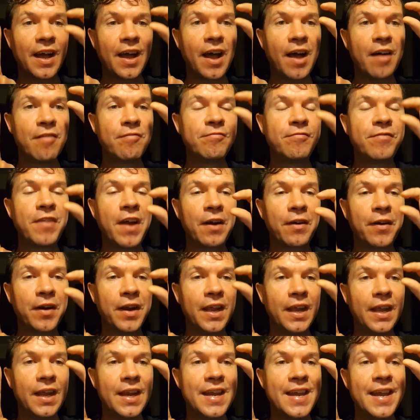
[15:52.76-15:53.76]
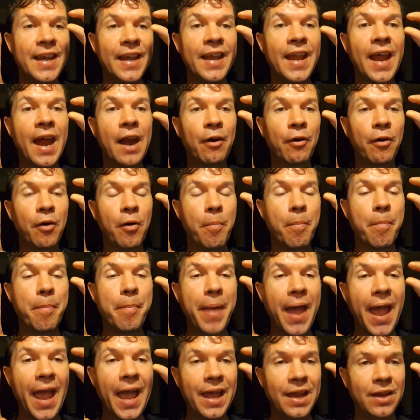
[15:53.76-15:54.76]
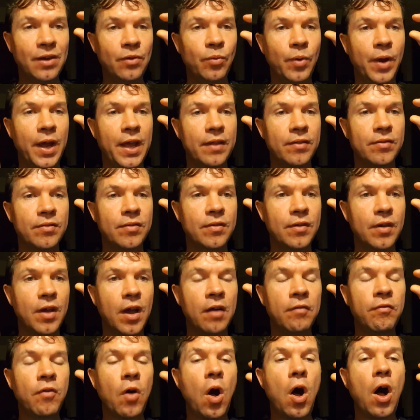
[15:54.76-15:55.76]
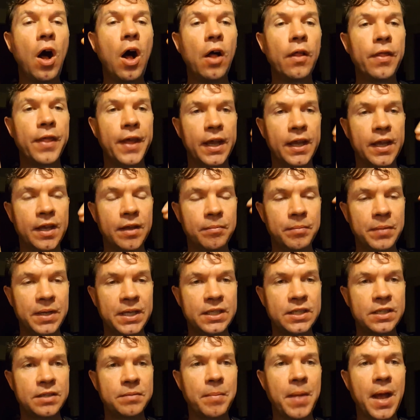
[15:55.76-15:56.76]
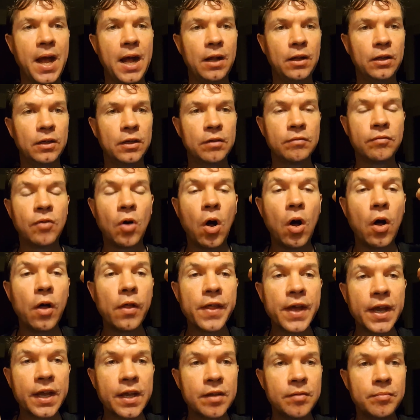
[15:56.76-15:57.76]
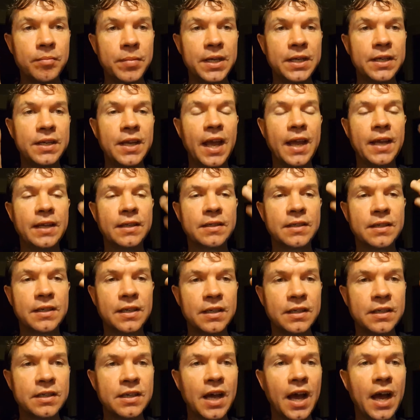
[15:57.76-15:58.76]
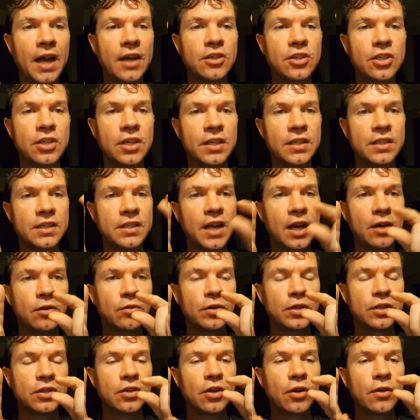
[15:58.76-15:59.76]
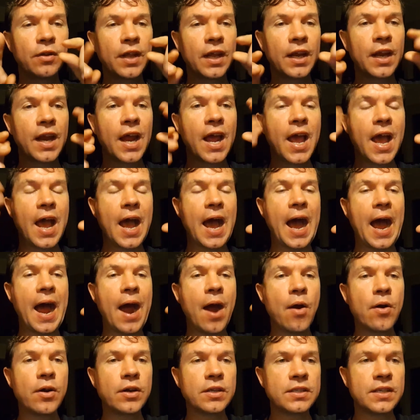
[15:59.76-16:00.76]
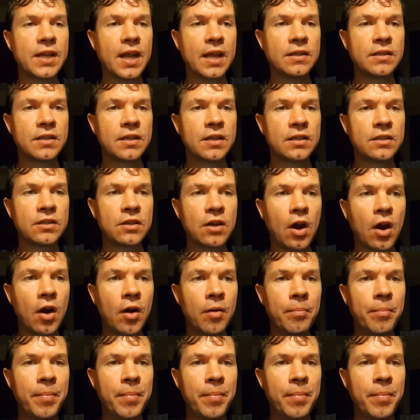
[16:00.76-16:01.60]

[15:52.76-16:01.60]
a very narrow bandwidth of all that can be smelled, of all that can be tasted, touched, etc. So that our senses are